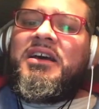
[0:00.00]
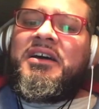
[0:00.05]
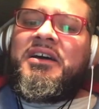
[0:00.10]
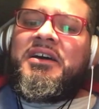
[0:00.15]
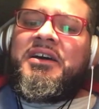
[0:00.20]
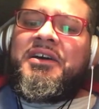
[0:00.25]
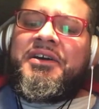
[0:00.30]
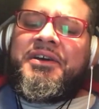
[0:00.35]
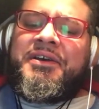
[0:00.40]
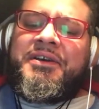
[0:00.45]

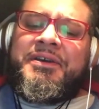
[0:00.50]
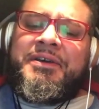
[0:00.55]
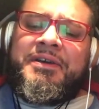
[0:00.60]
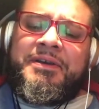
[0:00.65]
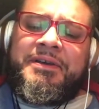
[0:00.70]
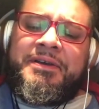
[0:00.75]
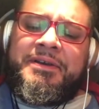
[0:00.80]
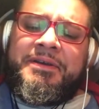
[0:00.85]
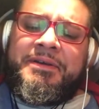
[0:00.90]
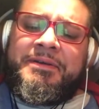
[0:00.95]

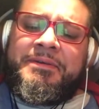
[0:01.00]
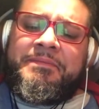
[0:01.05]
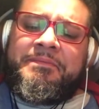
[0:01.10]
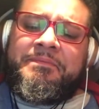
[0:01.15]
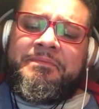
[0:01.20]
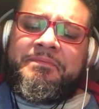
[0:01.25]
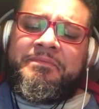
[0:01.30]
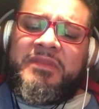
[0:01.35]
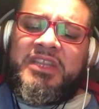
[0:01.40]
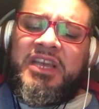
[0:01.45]

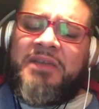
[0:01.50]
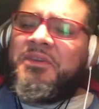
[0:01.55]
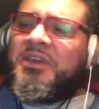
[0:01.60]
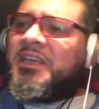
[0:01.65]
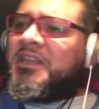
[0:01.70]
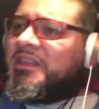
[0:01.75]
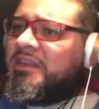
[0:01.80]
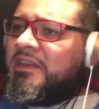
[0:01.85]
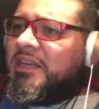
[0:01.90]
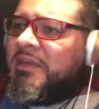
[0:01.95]
I
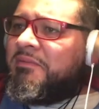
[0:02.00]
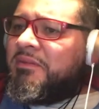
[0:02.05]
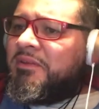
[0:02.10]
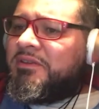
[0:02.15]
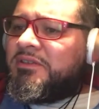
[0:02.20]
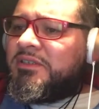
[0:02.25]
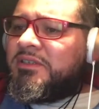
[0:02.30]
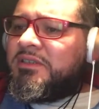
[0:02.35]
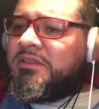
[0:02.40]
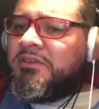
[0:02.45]
forget the name of
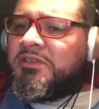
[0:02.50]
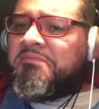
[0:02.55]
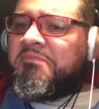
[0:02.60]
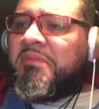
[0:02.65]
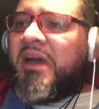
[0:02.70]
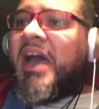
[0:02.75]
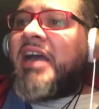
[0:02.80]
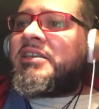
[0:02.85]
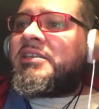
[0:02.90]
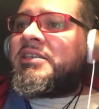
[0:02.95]
those
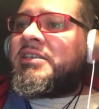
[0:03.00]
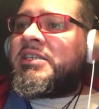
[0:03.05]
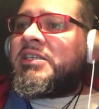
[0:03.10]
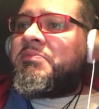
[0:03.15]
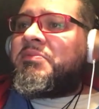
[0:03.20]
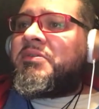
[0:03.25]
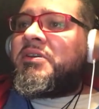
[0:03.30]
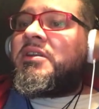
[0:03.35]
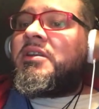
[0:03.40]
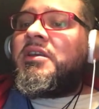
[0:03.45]

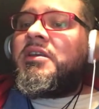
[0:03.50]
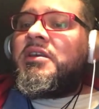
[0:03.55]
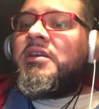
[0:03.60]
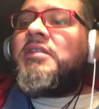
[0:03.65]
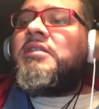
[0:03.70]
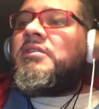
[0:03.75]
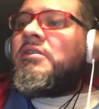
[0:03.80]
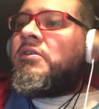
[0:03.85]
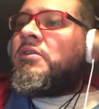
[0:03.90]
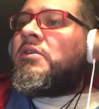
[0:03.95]
boxes, but
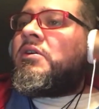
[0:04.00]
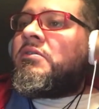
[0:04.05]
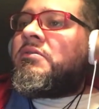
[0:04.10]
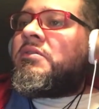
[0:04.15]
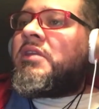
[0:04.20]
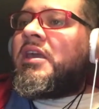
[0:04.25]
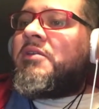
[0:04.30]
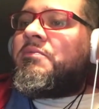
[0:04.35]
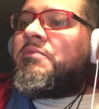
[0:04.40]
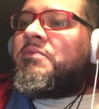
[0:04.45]

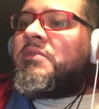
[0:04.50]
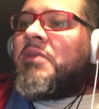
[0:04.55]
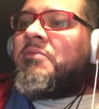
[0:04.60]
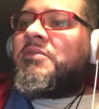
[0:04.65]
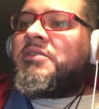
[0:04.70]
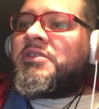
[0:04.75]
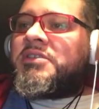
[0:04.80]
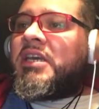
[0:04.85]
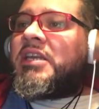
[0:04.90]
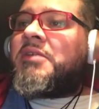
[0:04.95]
they
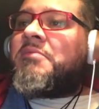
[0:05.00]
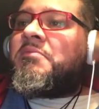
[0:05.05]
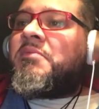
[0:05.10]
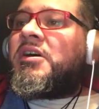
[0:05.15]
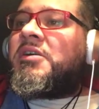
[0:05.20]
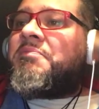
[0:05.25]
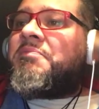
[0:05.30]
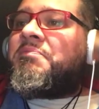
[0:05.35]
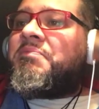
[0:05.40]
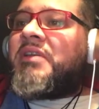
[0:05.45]
would set
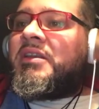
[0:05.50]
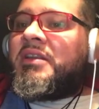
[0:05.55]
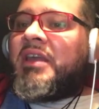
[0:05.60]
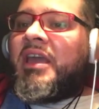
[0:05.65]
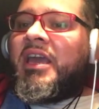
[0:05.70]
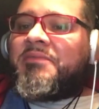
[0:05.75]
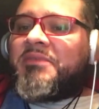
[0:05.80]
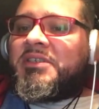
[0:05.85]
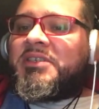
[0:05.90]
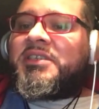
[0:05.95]
them up and
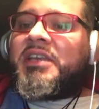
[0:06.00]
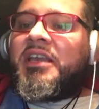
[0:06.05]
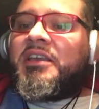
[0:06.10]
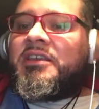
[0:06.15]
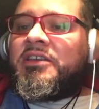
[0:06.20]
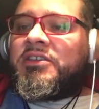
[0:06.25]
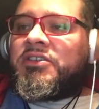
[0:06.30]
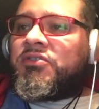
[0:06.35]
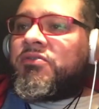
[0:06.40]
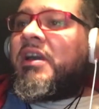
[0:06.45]
have a
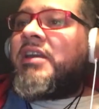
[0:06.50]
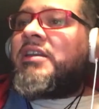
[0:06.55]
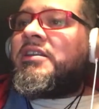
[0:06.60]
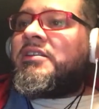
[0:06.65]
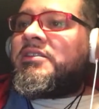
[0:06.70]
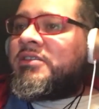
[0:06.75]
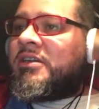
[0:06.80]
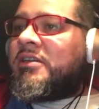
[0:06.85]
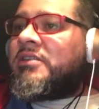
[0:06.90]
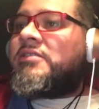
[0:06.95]
psychic try
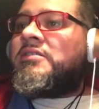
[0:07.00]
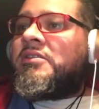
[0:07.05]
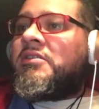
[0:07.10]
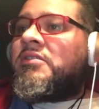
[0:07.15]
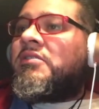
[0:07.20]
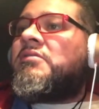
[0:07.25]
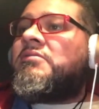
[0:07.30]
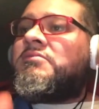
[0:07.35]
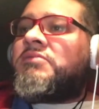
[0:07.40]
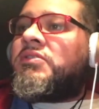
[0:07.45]
to
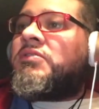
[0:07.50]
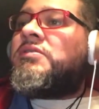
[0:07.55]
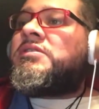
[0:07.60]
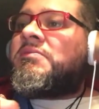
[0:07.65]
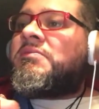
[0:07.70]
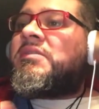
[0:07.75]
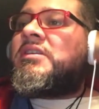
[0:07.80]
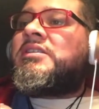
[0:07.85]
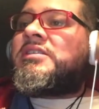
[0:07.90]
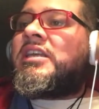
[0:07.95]
do
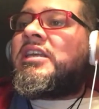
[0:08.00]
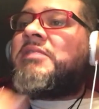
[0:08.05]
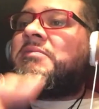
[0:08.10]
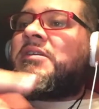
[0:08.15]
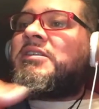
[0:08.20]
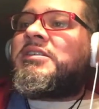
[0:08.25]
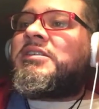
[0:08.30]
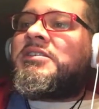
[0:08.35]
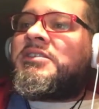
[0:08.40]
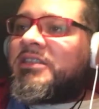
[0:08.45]
something inside the
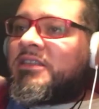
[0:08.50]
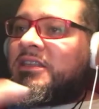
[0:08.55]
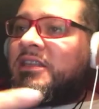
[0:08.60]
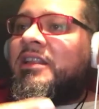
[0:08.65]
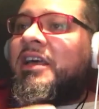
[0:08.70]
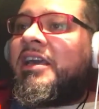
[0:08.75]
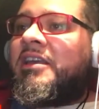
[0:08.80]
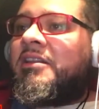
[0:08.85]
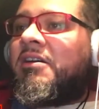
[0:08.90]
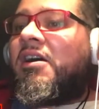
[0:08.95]
box to set
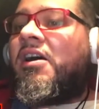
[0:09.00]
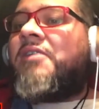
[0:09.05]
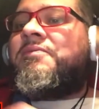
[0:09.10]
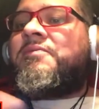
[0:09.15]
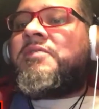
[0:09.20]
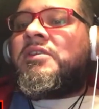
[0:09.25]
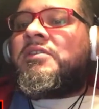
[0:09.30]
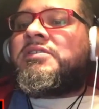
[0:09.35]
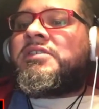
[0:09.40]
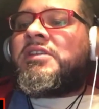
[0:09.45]
the light
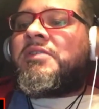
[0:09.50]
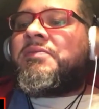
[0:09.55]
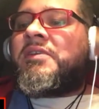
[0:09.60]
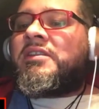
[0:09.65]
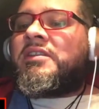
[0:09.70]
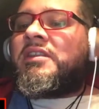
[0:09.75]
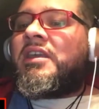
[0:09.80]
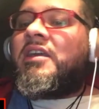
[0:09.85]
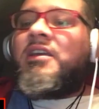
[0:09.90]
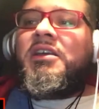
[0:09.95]
off, stuff
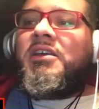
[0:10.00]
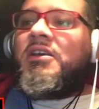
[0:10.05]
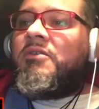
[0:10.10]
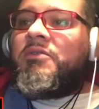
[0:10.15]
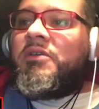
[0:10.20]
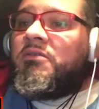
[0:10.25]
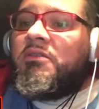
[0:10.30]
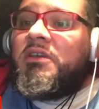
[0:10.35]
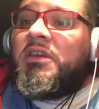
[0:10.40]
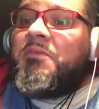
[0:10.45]
like that.
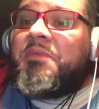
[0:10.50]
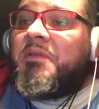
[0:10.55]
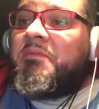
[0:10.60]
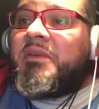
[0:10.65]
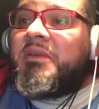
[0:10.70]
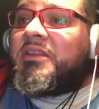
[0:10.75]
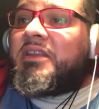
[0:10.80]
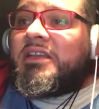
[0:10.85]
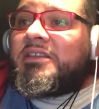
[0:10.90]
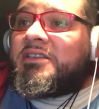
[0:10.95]
We don't
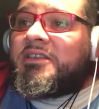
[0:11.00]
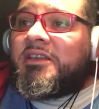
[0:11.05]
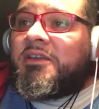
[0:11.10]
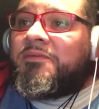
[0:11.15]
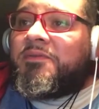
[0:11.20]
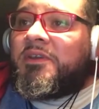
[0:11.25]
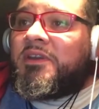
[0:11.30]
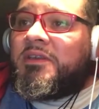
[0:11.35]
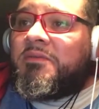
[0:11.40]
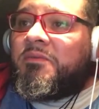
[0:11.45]
implement that
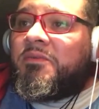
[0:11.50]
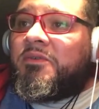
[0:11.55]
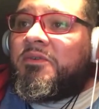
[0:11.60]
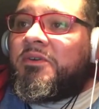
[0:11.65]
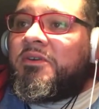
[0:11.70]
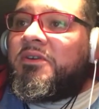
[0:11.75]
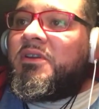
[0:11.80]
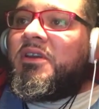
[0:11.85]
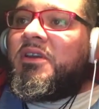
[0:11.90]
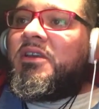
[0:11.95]
stuff
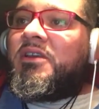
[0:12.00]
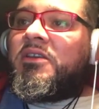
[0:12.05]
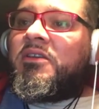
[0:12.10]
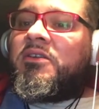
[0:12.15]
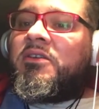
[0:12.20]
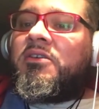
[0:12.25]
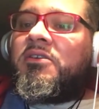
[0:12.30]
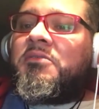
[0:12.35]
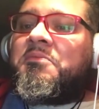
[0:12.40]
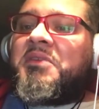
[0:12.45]
anymore,
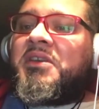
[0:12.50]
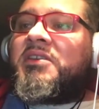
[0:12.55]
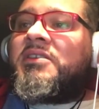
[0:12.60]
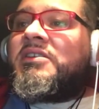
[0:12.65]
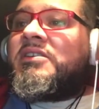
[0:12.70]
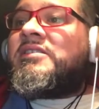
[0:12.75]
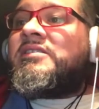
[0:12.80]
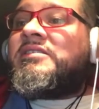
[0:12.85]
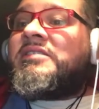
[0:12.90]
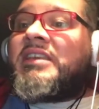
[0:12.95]

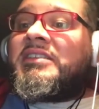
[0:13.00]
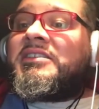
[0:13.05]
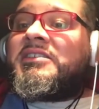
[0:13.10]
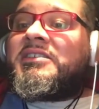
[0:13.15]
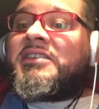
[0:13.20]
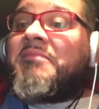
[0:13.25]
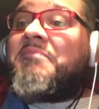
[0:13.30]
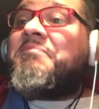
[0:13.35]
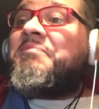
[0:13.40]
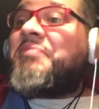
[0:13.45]
because
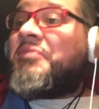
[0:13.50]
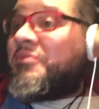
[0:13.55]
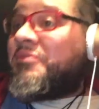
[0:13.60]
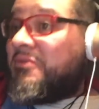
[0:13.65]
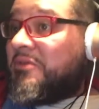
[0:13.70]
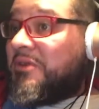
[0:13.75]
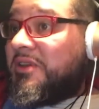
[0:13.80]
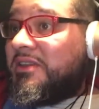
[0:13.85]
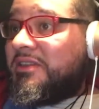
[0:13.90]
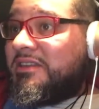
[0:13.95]
at some
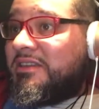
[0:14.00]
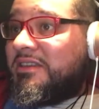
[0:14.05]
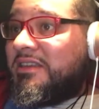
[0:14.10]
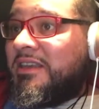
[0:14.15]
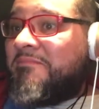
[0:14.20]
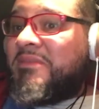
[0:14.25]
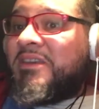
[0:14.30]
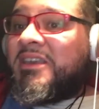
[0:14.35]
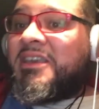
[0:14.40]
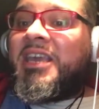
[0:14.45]
point
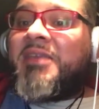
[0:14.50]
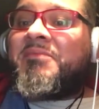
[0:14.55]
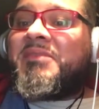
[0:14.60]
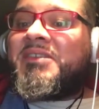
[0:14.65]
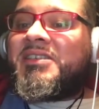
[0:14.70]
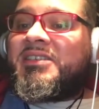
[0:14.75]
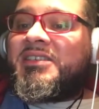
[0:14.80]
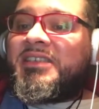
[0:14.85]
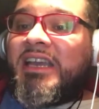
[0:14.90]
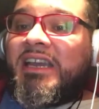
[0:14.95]
it
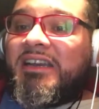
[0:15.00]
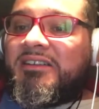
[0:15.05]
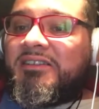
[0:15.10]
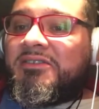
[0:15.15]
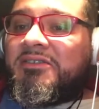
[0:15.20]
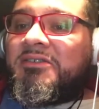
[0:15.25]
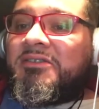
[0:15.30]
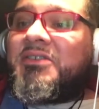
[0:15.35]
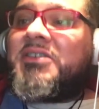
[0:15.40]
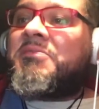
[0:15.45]
became a
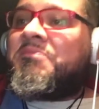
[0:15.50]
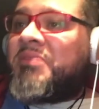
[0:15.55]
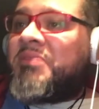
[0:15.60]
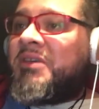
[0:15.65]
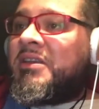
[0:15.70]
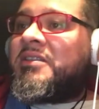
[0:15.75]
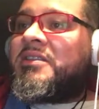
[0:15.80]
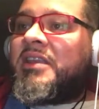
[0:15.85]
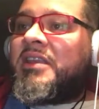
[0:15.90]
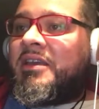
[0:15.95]
seller to
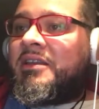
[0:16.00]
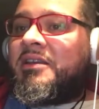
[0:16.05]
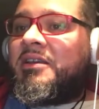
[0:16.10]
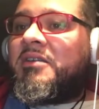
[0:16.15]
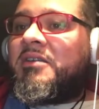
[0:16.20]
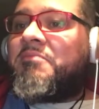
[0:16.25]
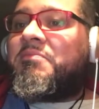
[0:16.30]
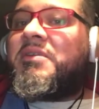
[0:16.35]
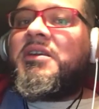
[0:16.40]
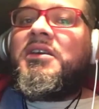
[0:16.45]
pick that
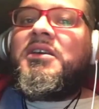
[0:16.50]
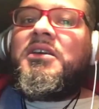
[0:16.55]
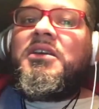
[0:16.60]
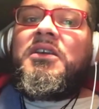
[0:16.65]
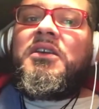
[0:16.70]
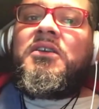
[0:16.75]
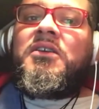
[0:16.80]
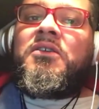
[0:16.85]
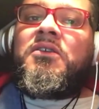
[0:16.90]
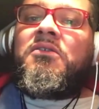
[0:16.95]
up.
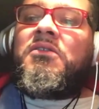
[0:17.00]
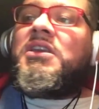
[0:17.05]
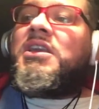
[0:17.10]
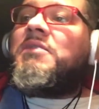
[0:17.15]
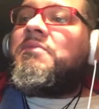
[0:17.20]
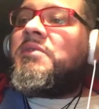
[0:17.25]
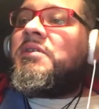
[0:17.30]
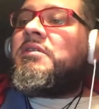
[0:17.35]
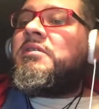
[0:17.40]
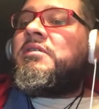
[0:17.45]

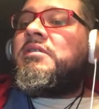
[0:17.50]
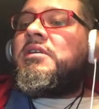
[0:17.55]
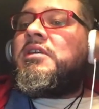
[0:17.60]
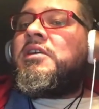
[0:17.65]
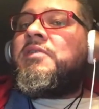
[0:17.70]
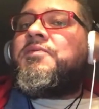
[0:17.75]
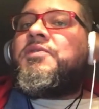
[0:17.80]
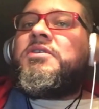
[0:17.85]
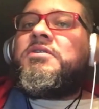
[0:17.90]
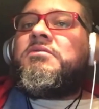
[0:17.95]
Even
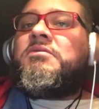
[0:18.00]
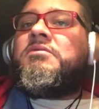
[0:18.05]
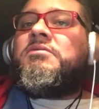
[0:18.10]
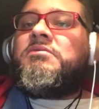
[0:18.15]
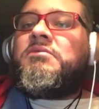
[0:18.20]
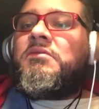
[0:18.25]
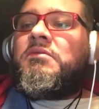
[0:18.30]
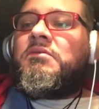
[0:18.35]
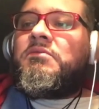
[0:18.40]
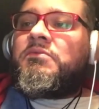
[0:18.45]
if
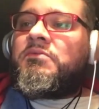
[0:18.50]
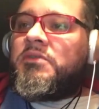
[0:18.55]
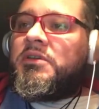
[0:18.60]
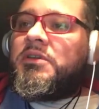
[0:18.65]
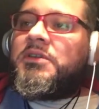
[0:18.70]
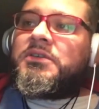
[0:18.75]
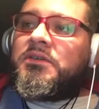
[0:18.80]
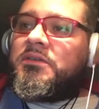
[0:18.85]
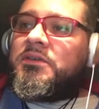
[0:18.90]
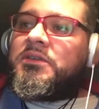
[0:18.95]
you
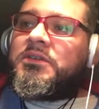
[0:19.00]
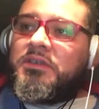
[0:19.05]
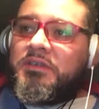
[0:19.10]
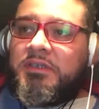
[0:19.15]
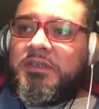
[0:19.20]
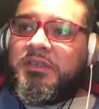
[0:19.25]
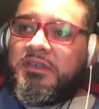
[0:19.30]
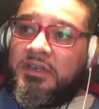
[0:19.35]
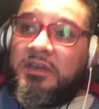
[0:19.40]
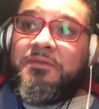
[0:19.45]
research
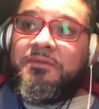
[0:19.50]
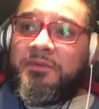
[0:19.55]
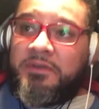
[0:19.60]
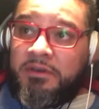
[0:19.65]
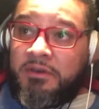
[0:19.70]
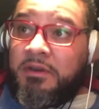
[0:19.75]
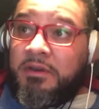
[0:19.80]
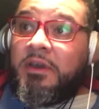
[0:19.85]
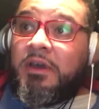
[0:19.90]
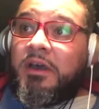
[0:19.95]
this stuff
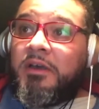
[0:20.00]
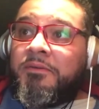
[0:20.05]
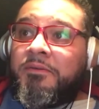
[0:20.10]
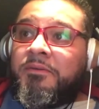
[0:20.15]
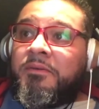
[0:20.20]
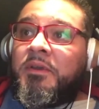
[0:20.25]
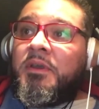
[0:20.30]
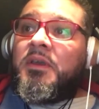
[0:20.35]
enough,